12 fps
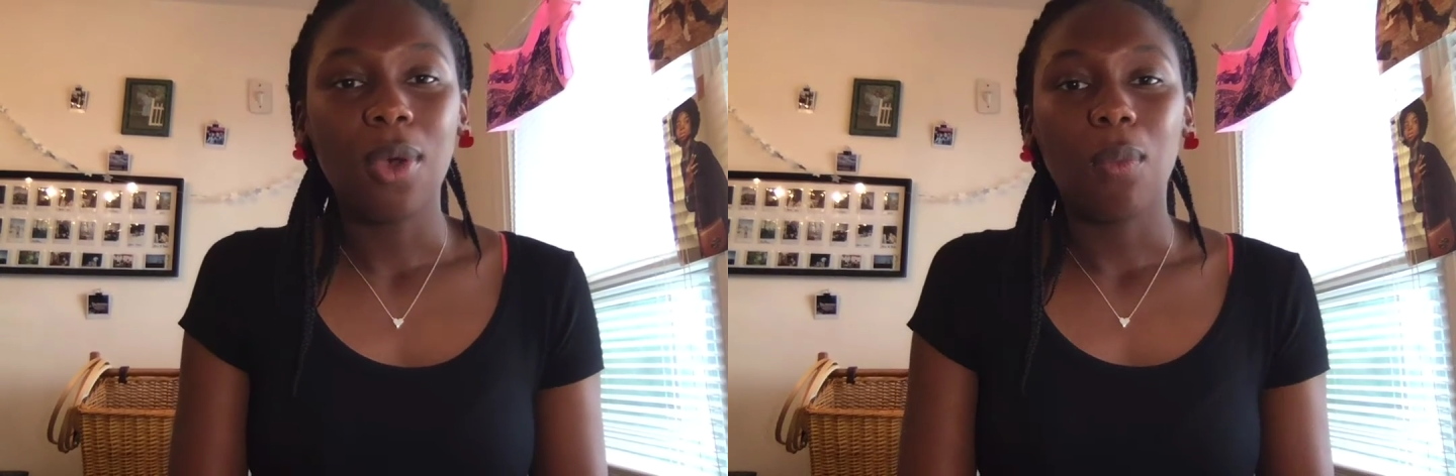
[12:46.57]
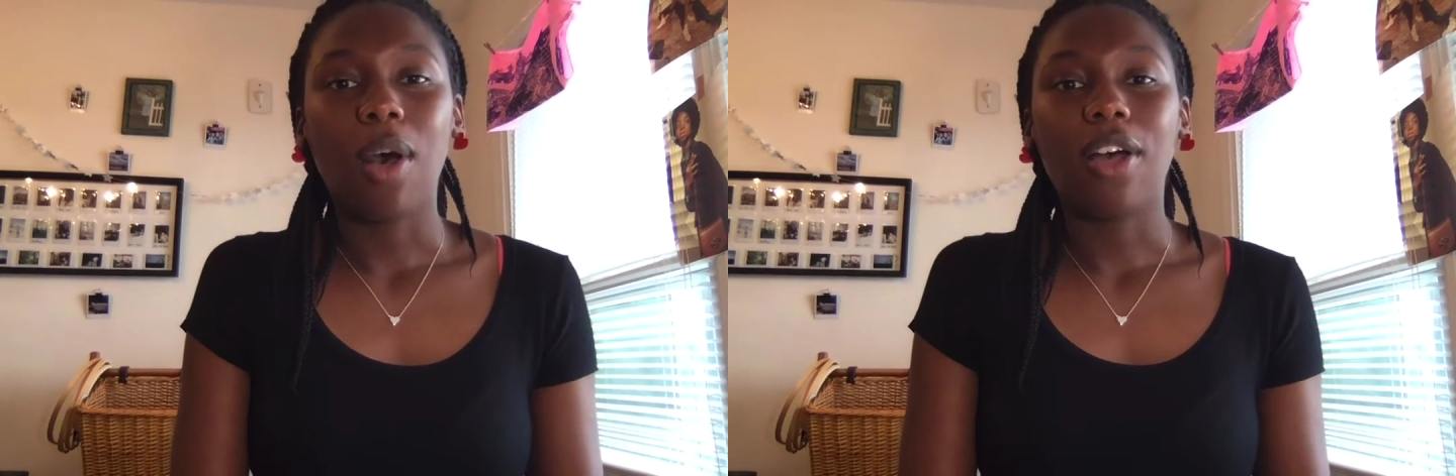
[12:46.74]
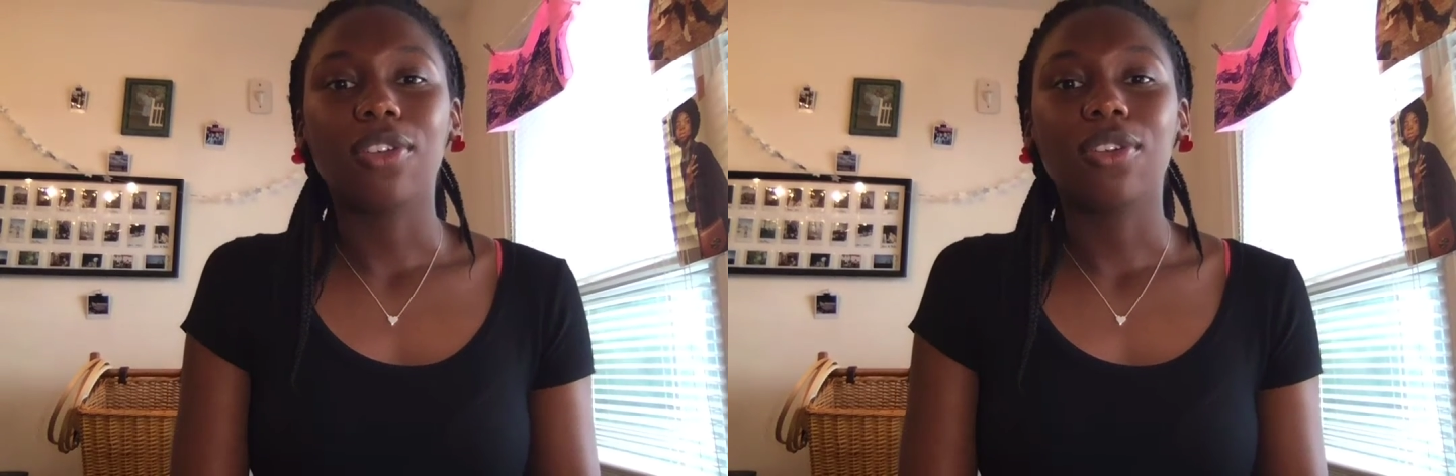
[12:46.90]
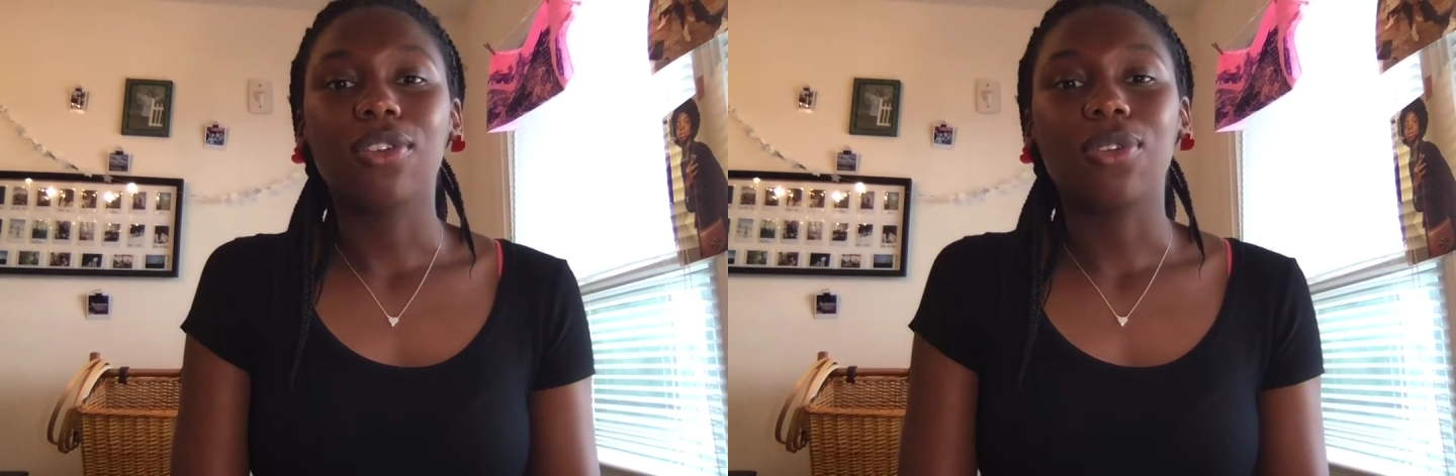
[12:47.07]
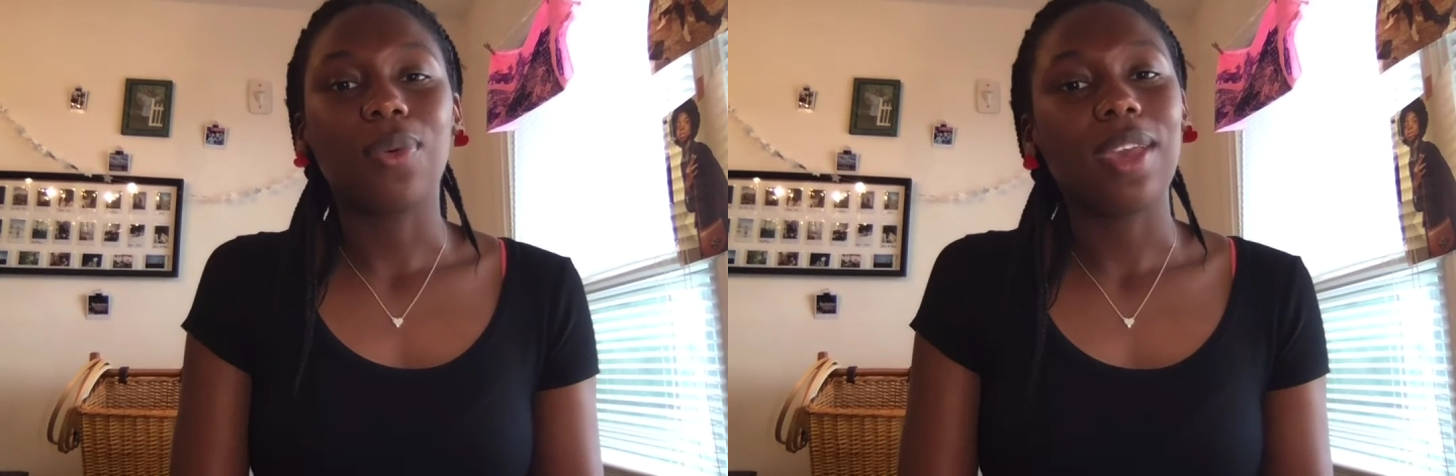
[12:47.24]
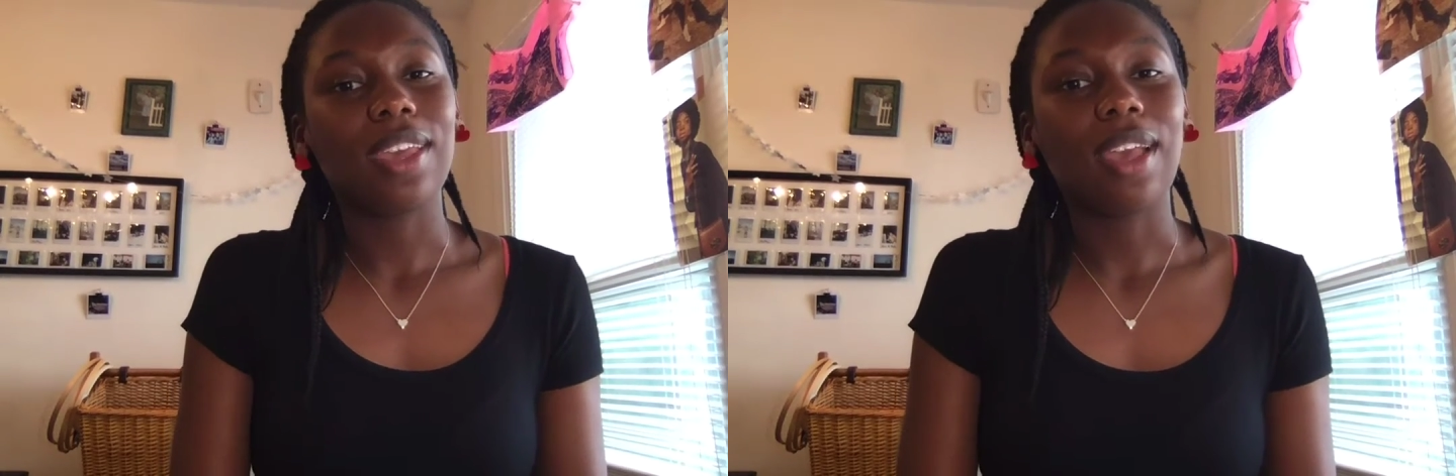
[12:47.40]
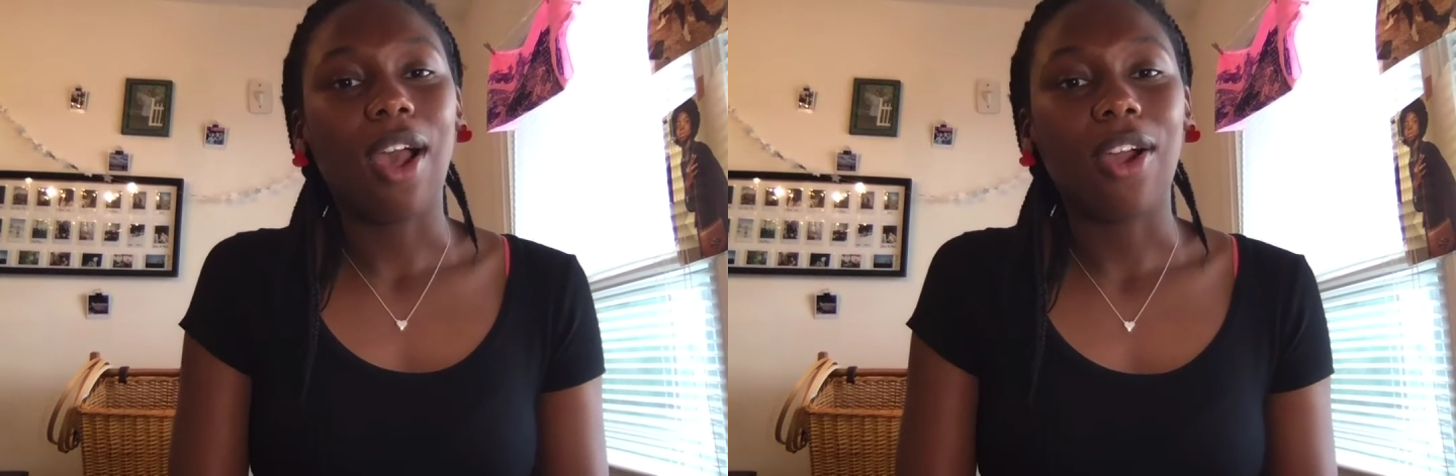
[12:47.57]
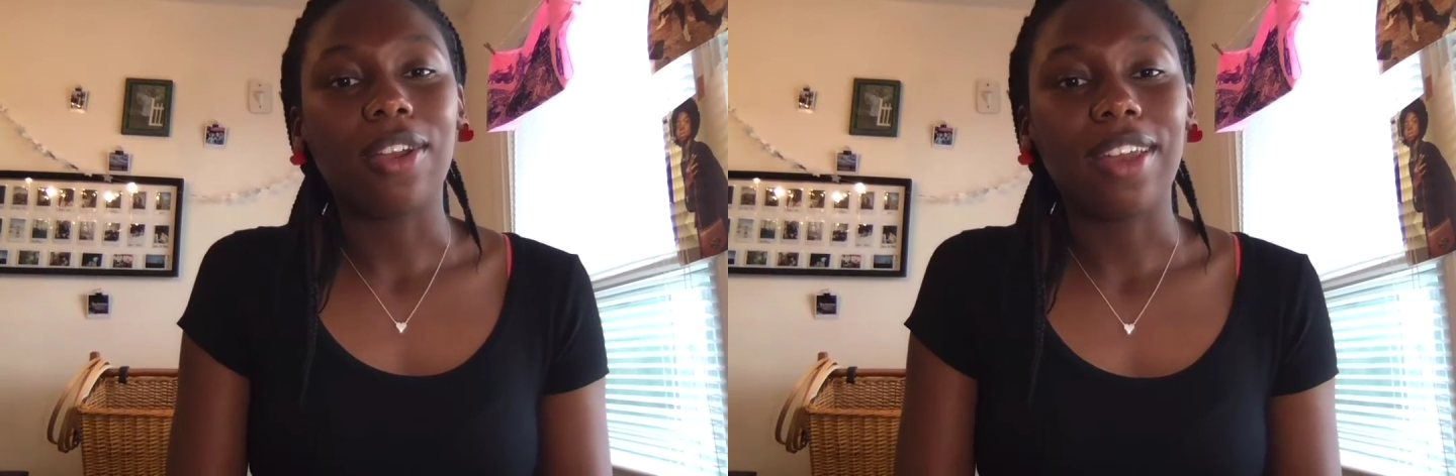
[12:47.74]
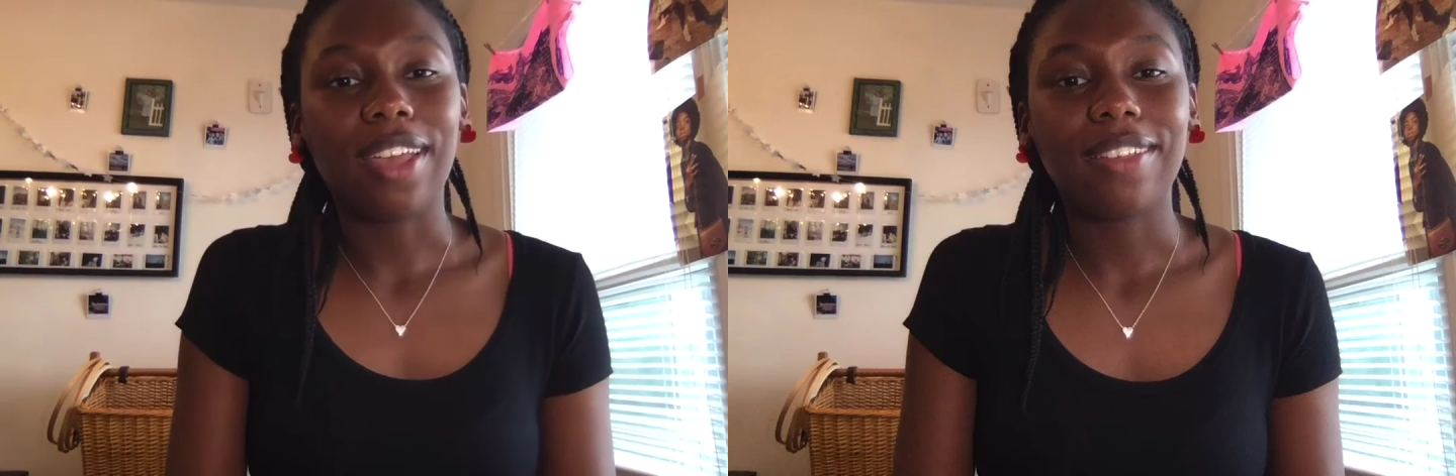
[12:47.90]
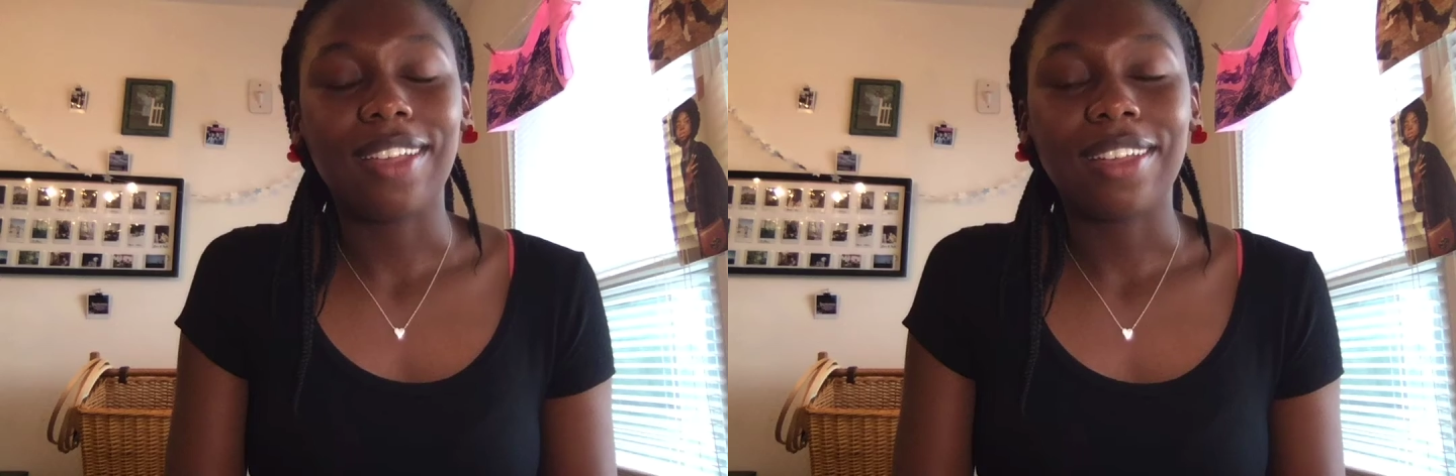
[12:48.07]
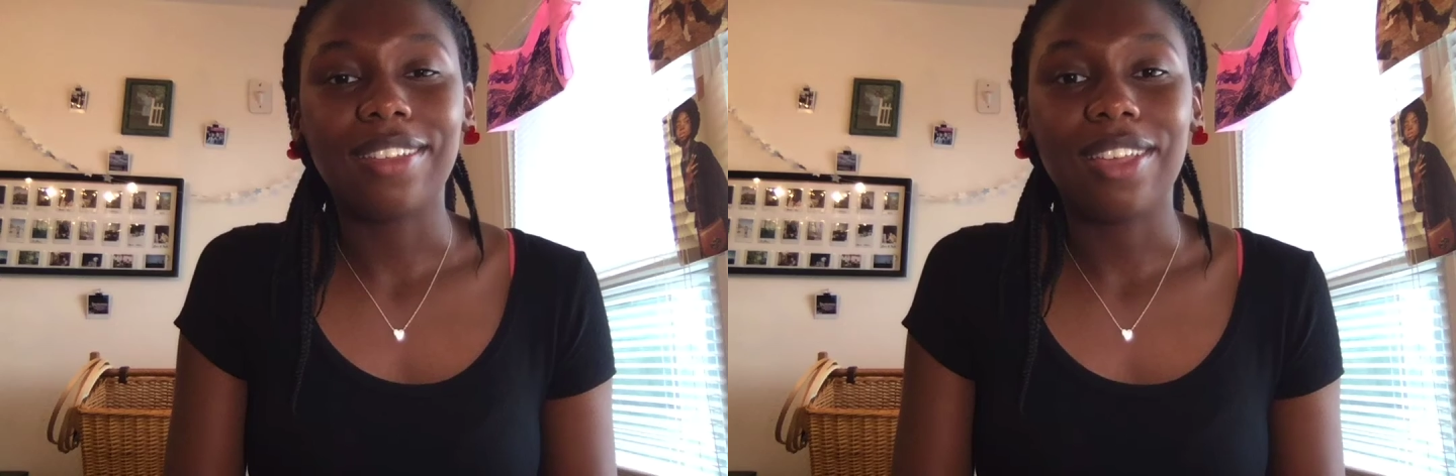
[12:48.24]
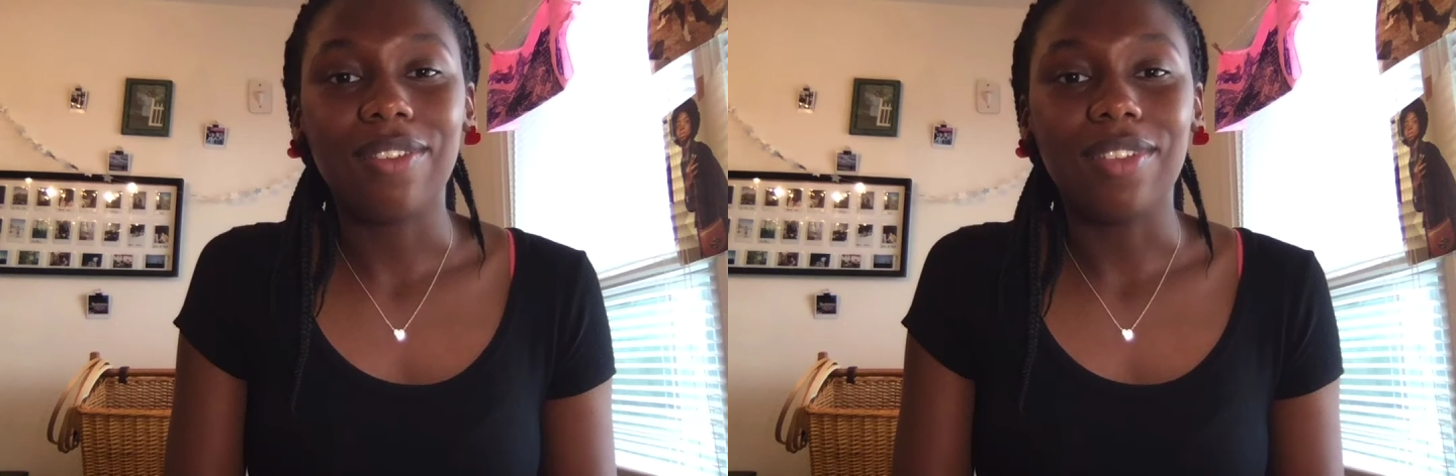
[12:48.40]
while you're doing our next
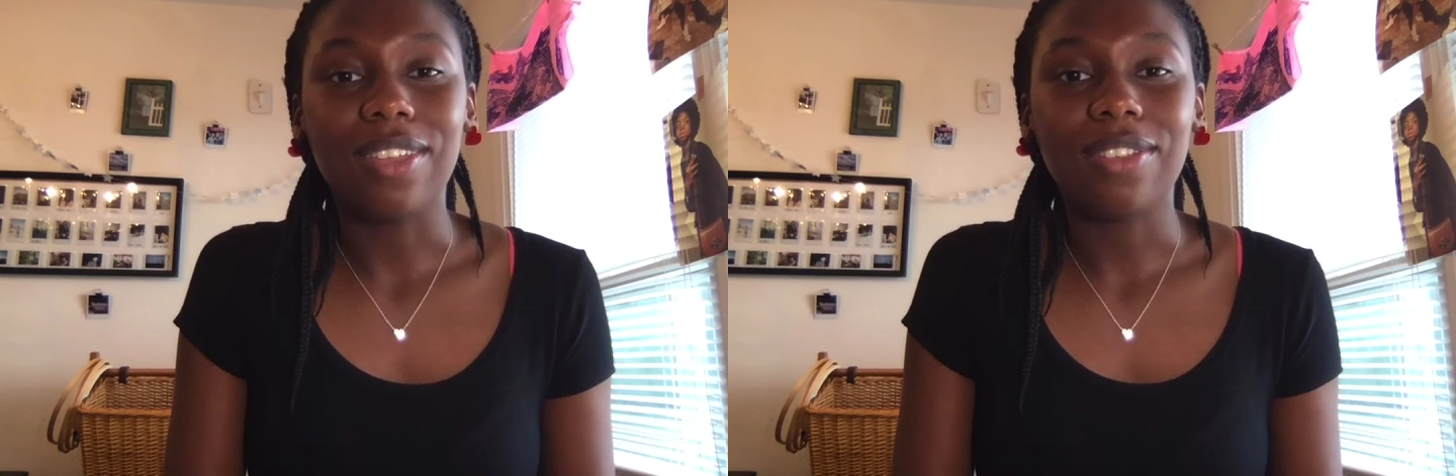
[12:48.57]
activity.